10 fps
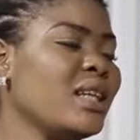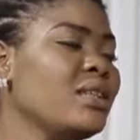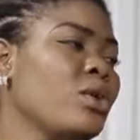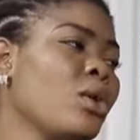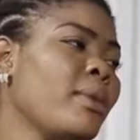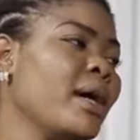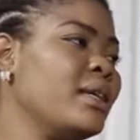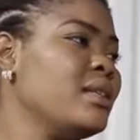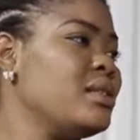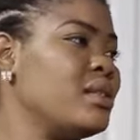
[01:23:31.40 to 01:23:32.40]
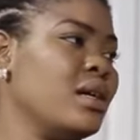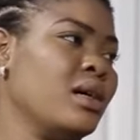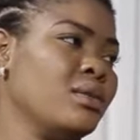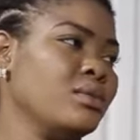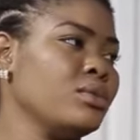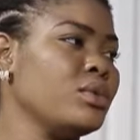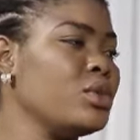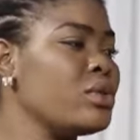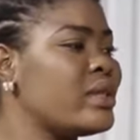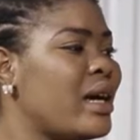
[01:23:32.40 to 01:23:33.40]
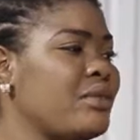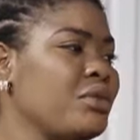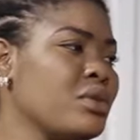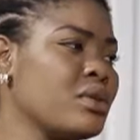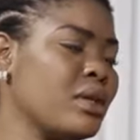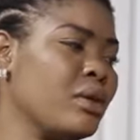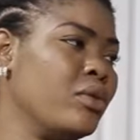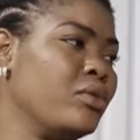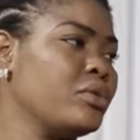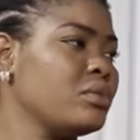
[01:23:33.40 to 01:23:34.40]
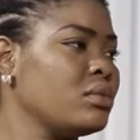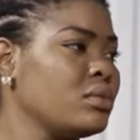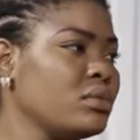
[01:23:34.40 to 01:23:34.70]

Daddy, come and eat now. Will you starve yourself?